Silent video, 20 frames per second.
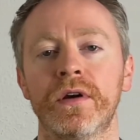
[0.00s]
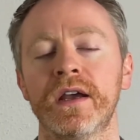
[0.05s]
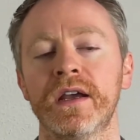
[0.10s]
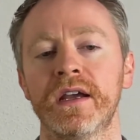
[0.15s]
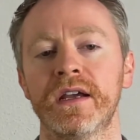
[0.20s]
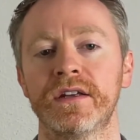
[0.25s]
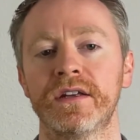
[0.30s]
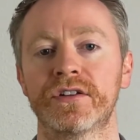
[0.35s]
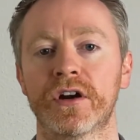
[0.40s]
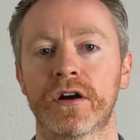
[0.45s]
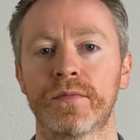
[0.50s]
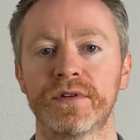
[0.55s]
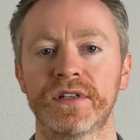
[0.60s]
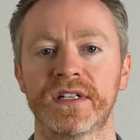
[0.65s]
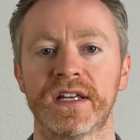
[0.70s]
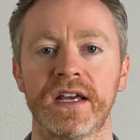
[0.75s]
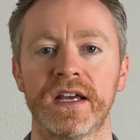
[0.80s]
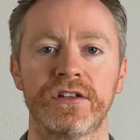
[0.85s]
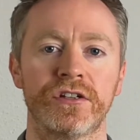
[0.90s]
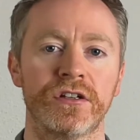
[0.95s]

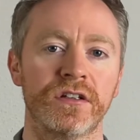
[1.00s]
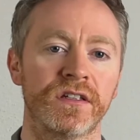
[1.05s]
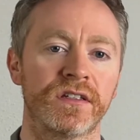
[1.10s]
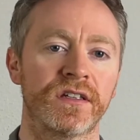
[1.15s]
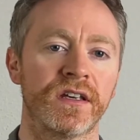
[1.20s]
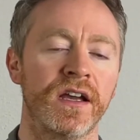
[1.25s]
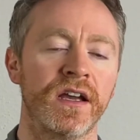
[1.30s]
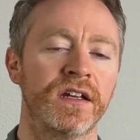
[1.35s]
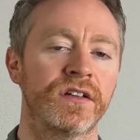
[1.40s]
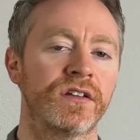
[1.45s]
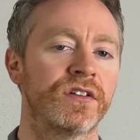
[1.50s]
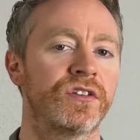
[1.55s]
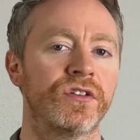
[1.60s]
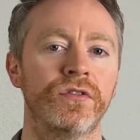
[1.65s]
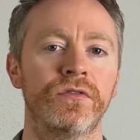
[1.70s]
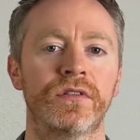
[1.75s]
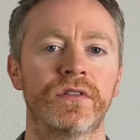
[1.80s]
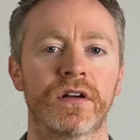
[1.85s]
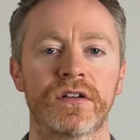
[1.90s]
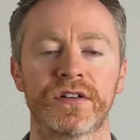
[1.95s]
interpretations to suit
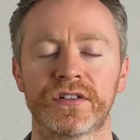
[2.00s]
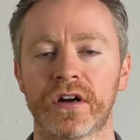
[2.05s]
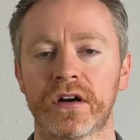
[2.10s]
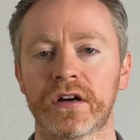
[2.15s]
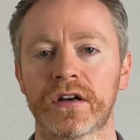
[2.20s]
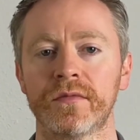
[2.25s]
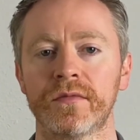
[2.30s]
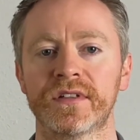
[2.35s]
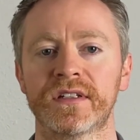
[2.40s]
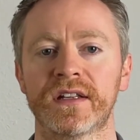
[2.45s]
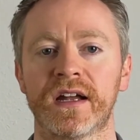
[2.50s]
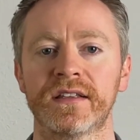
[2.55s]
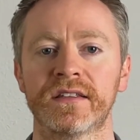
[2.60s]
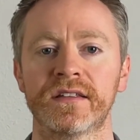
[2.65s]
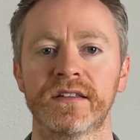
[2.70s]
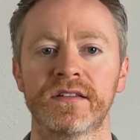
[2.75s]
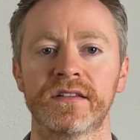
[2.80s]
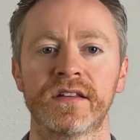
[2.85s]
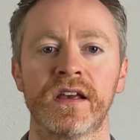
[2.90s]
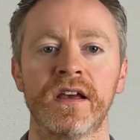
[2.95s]
their
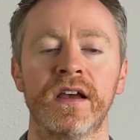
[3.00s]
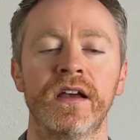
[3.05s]
circumstances.